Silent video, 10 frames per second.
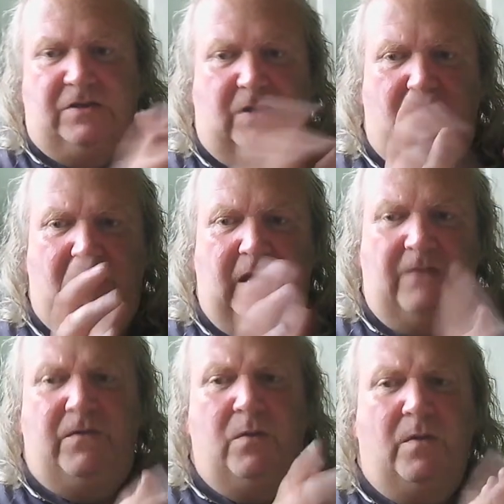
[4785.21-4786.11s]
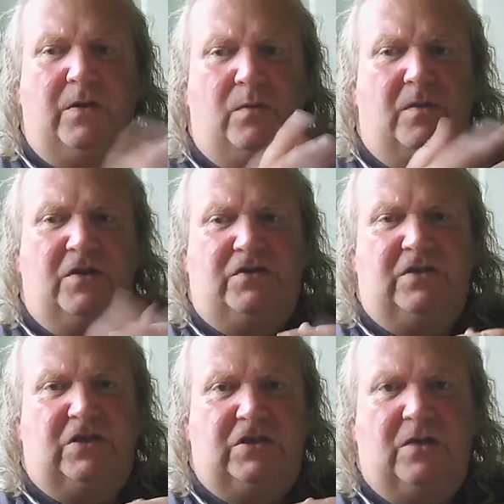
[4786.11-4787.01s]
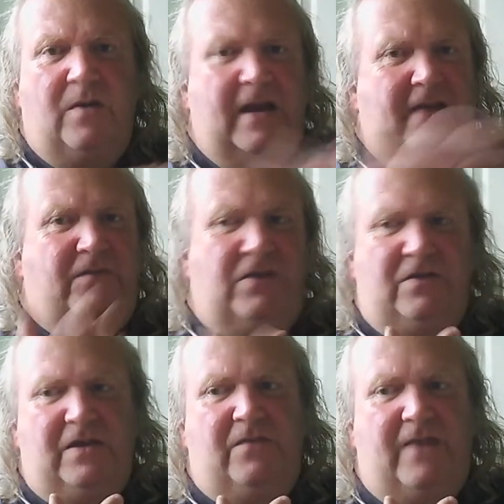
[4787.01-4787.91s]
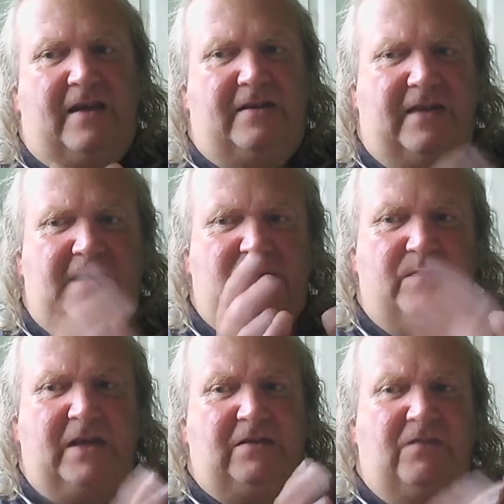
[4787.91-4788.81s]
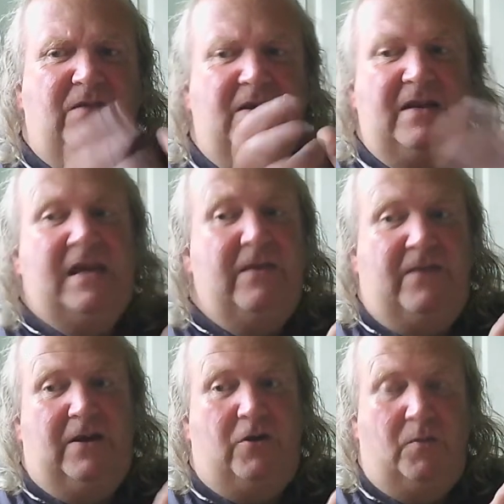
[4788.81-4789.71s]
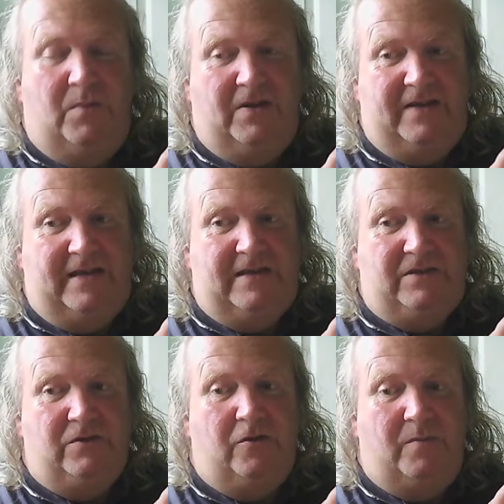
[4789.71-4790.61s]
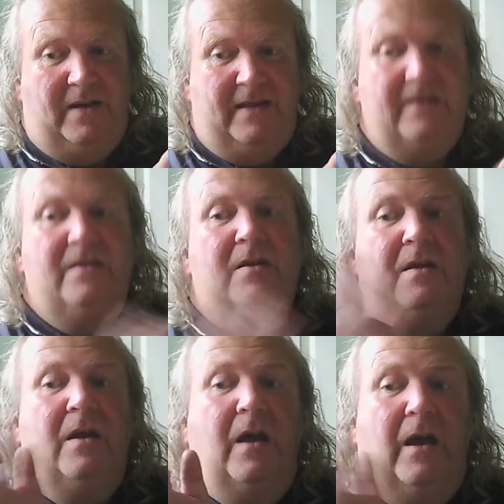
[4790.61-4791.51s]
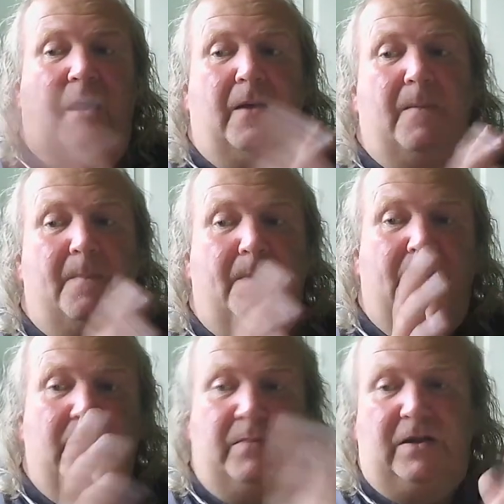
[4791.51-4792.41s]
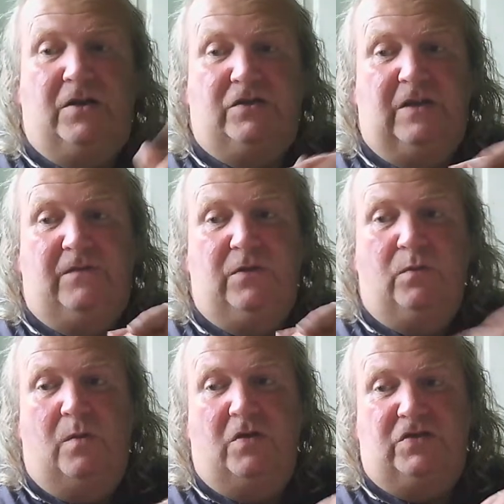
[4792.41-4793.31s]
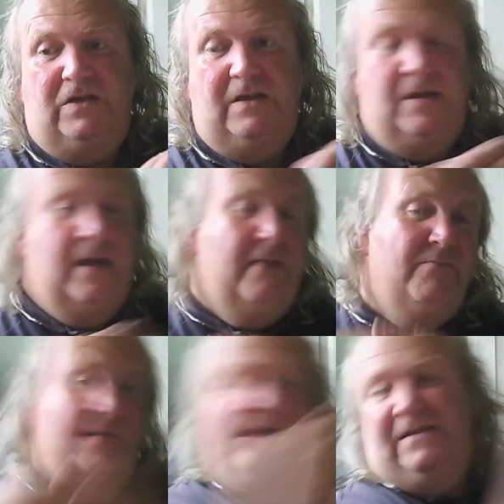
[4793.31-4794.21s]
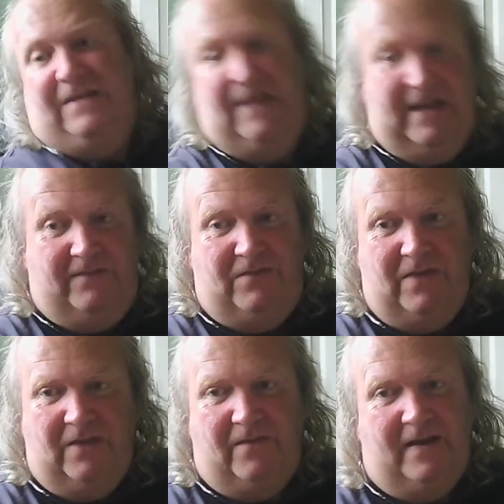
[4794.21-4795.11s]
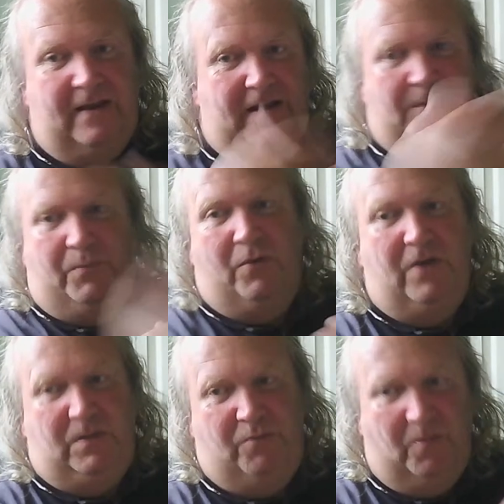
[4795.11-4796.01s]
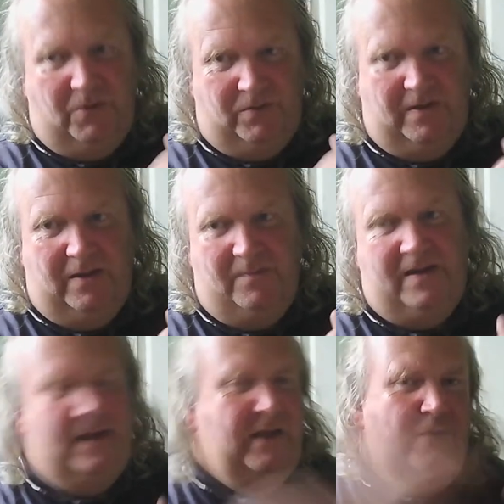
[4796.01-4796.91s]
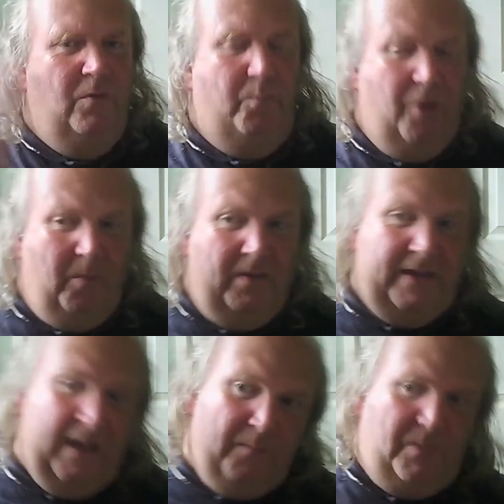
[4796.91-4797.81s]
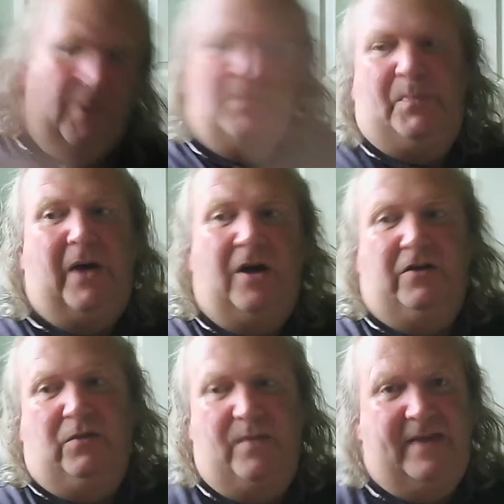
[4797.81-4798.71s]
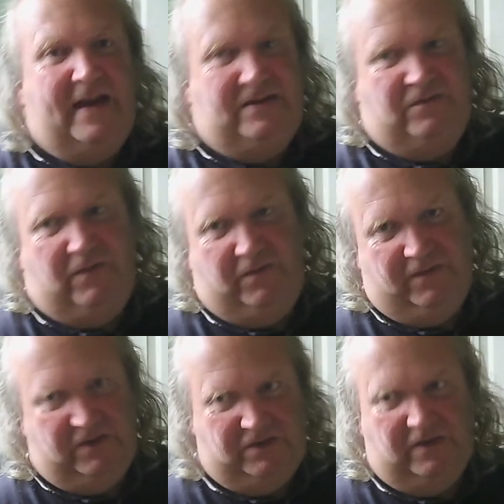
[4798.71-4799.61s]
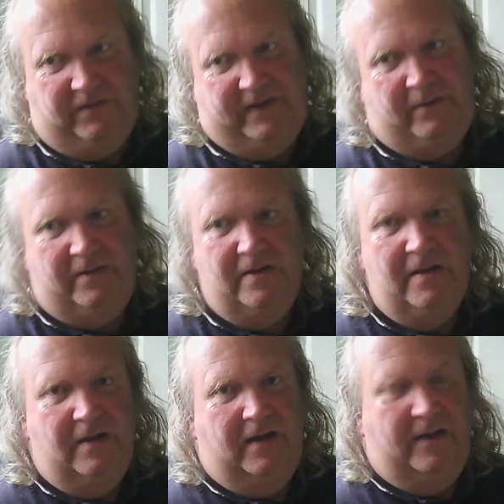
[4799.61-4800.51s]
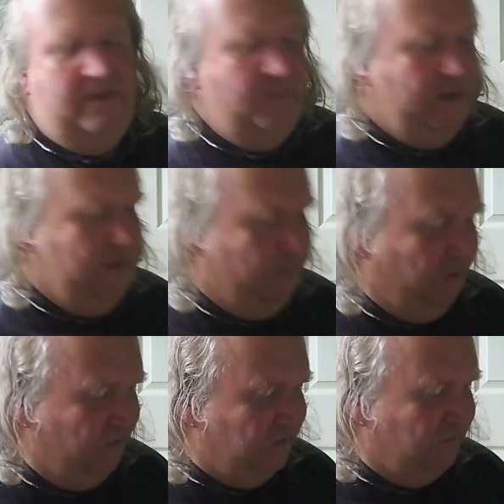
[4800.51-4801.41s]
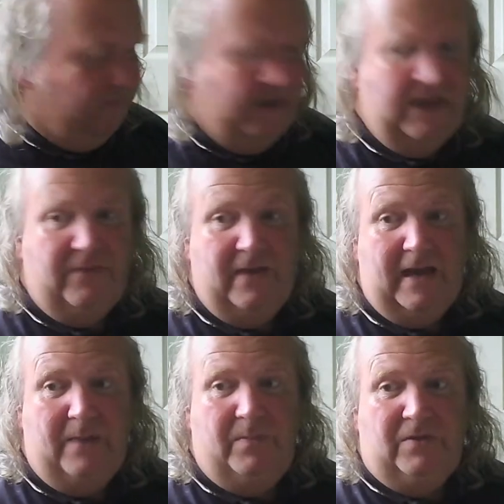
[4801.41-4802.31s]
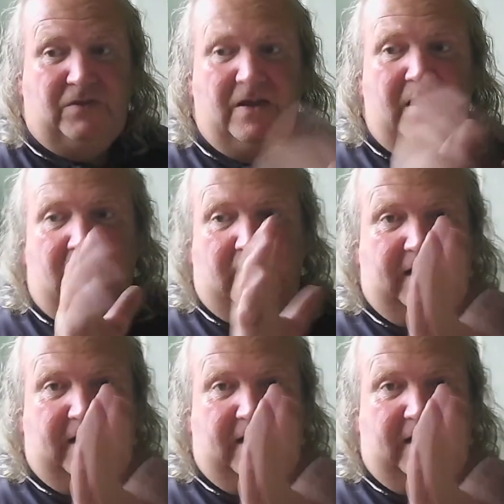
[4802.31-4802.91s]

So if you want to watch this show after the event, it's better if you leave it a couple of days normally, um, because if you watch it immediately after the event, like Paul is probably doing at the minute, you'll probably get bombarded with ads for the first half hour. And my apologies for that if it happens.